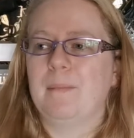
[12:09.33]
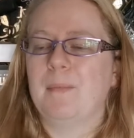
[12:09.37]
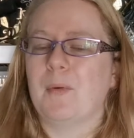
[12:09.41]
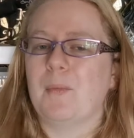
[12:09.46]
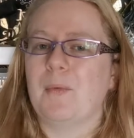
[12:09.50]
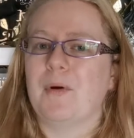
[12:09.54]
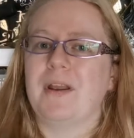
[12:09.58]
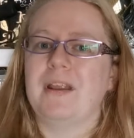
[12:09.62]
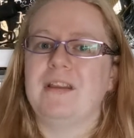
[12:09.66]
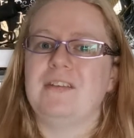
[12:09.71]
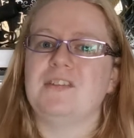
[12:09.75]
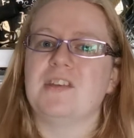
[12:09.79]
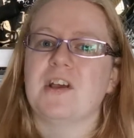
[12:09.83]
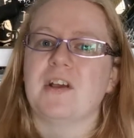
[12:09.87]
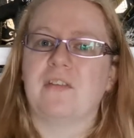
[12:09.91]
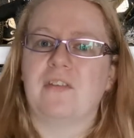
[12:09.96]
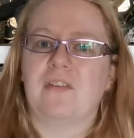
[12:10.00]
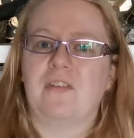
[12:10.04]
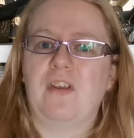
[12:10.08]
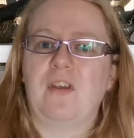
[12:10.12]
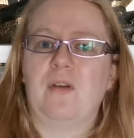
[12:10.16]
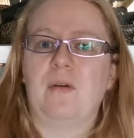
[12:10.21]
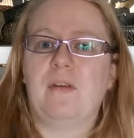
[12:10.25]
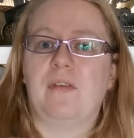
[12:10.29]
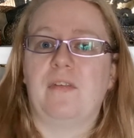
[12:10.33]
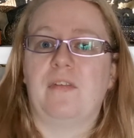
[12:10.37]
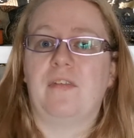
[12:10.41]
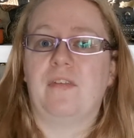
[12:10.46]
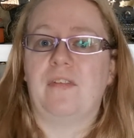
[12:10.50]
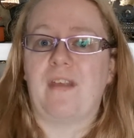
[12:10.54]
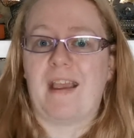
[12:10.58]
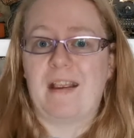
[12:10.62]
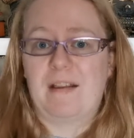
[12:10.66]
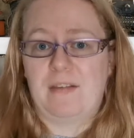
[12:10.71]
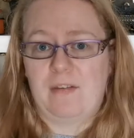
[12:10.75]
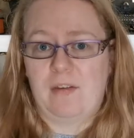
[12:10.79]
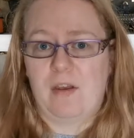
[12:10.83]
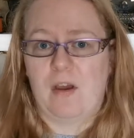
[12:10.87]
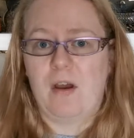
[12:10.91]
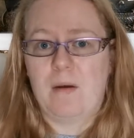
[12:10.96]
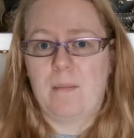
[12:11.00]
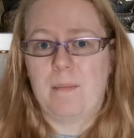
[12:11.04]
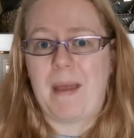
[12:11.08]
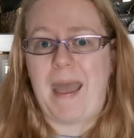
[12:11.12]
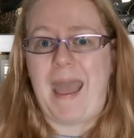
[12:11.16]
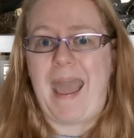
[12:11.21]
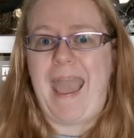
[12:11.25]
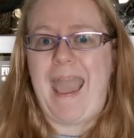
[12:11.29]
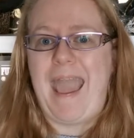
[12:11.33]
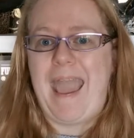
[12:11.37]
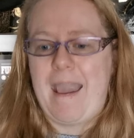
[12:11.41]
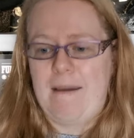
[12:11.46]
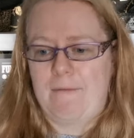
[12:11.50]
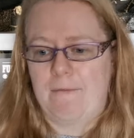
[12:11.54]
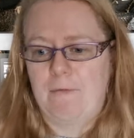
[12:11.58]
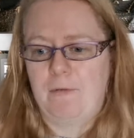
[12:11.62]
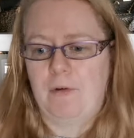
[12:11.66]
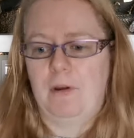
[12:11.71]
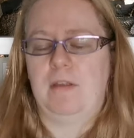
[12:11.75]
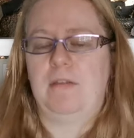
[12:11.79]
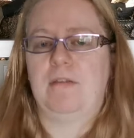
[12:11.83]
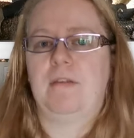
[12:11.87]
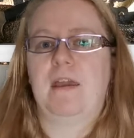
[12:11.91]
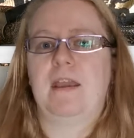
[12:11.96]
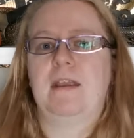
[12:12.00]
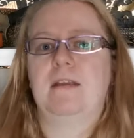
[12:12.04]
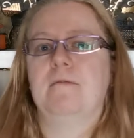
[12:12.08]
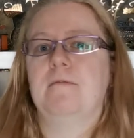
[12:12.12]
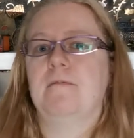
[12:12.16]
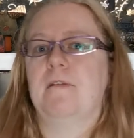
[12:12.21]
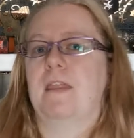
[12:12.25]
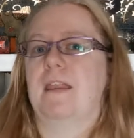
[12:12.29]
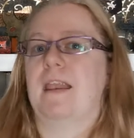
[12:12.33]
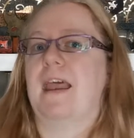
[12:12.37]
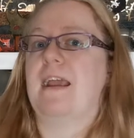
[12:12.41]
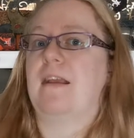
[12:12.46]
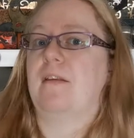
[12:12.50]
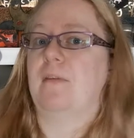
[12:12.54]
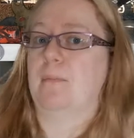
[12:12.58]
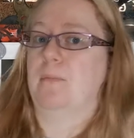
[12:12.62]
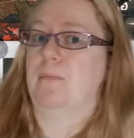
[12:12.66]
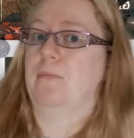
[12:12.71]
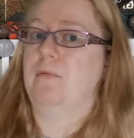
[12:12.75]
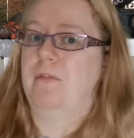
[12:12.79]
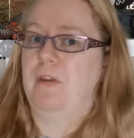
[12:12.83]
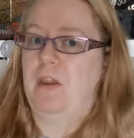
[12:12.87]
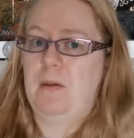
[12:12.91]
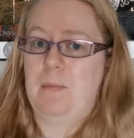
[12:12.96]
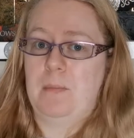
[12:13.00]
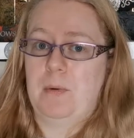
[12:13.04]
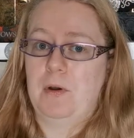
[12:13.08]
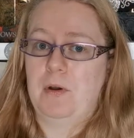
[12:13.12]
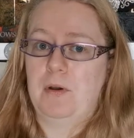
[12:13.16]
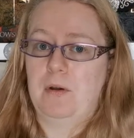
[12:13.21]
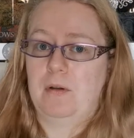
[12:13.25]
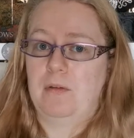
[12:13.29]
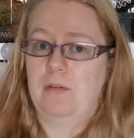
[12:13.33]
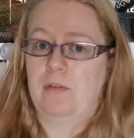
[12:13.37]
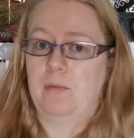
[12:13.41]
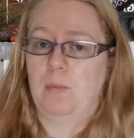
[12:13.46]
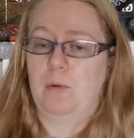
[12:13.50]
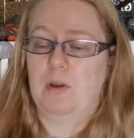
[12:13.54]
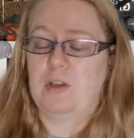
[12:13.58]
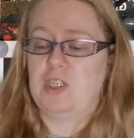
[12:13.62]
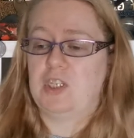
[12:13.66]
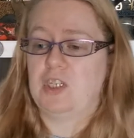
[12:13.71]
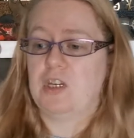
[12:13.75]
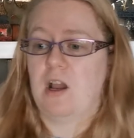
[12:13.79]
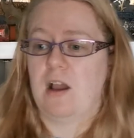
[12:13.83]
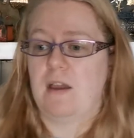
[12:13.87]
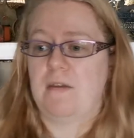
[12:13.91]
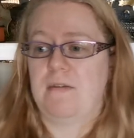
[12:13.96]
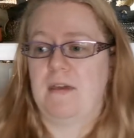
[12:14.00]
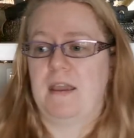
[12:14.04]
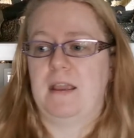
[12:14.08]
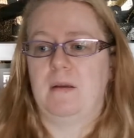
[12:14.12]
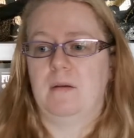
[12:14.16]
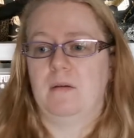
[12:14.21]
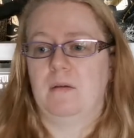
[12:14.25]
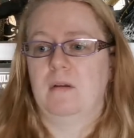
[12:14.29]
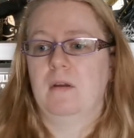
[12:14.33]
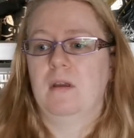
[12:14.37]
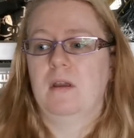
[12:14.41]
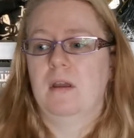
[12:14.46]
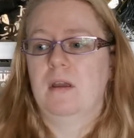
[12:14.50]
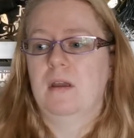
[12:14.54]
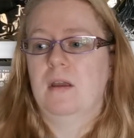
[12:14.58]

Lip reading: but what it does do is set up everything for the next few books, which I think